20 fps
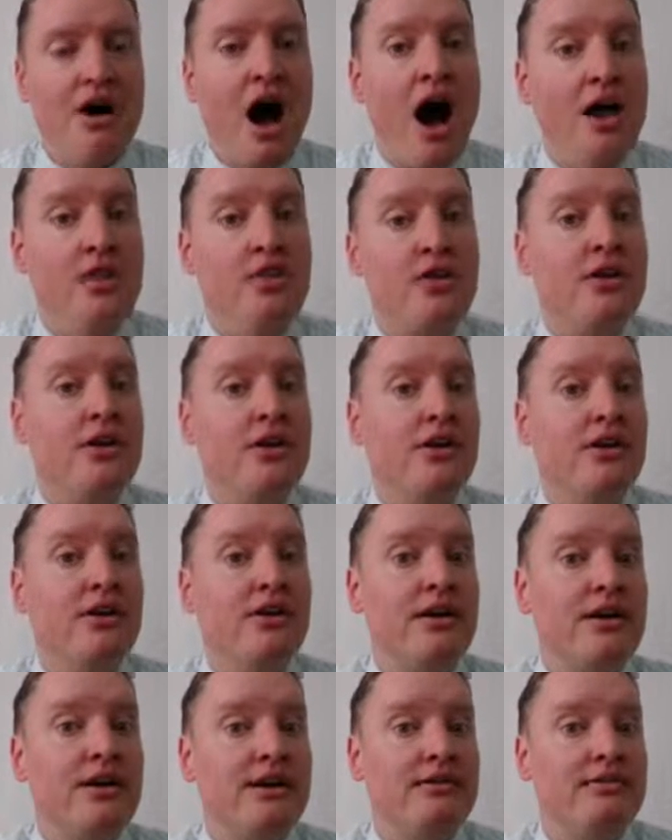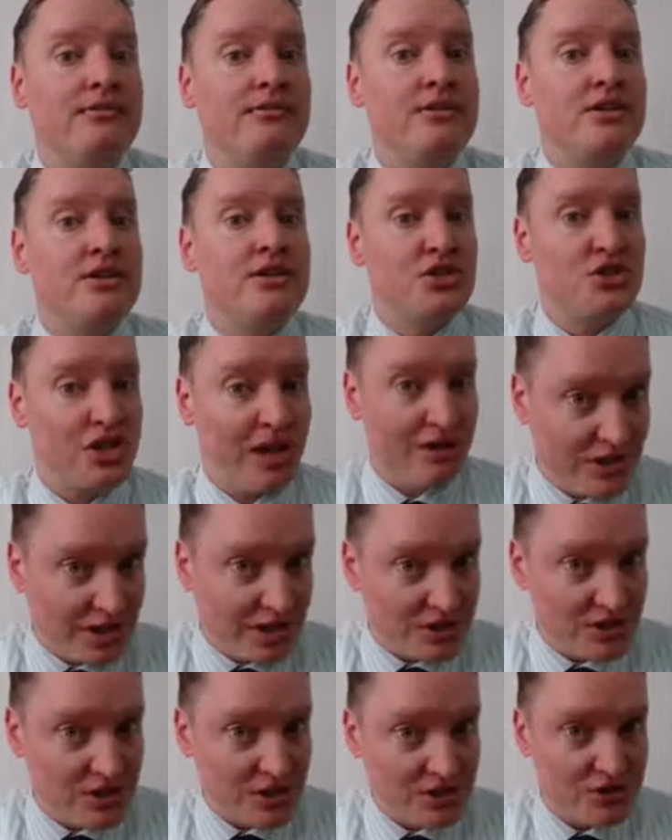Other
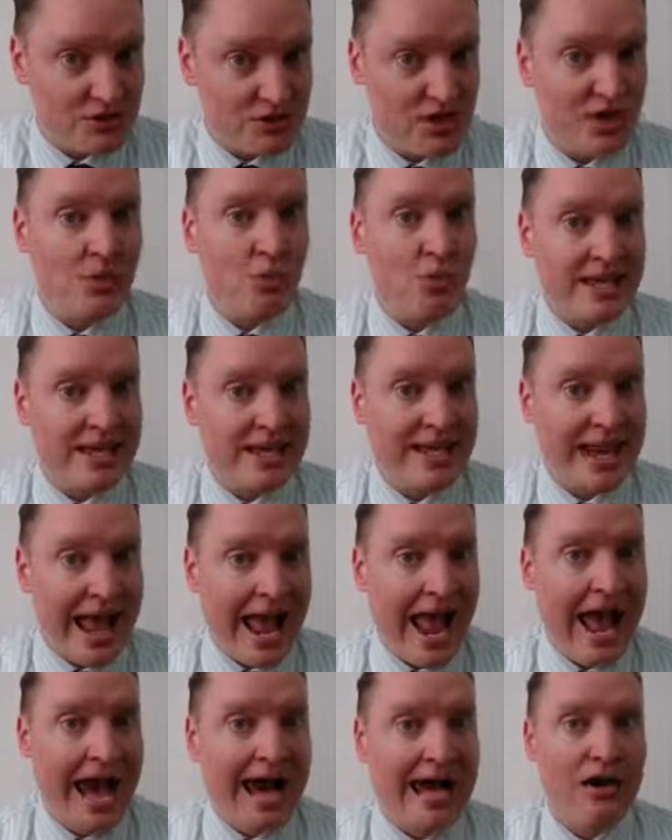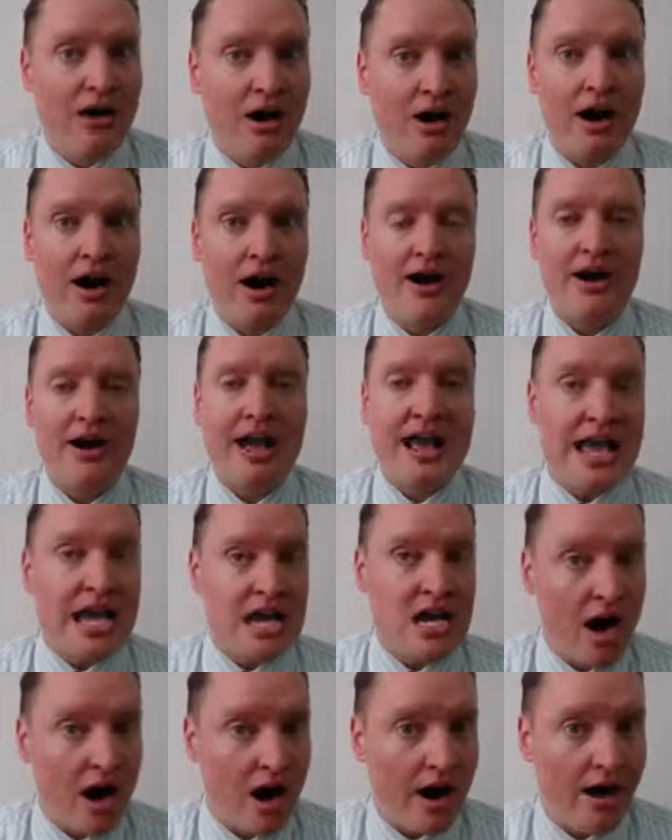suffixes that we can add are
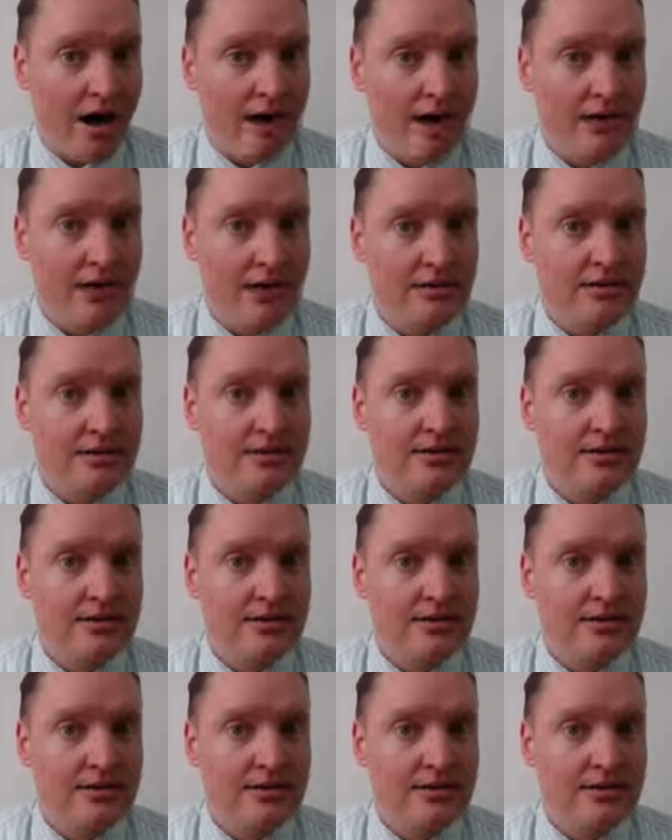ar,